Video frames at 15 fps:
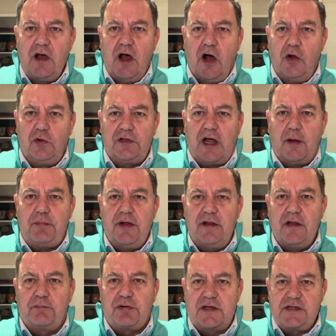holed up in
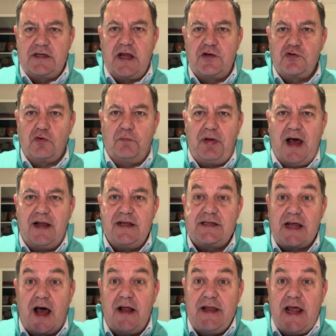the presidential palace,
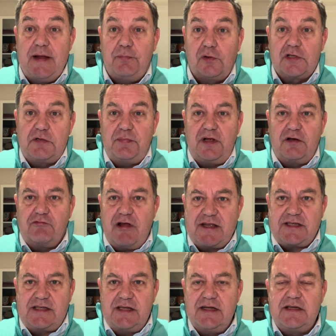unable to be
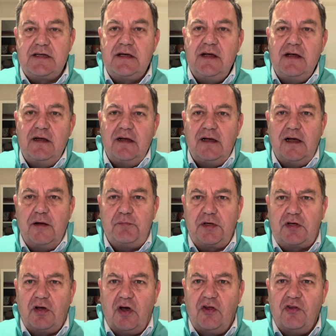arrested
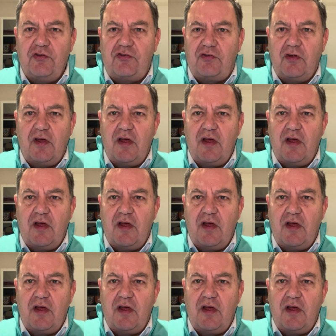because